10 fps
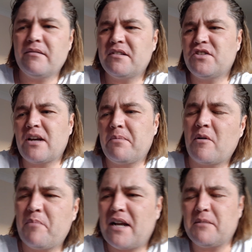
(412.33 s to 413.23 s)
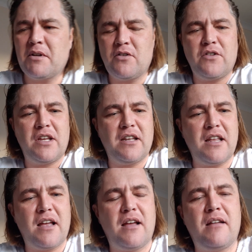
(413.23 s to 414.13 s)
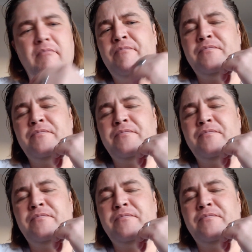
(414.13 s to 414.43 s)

there's a chapter on Paddy Maloney in there.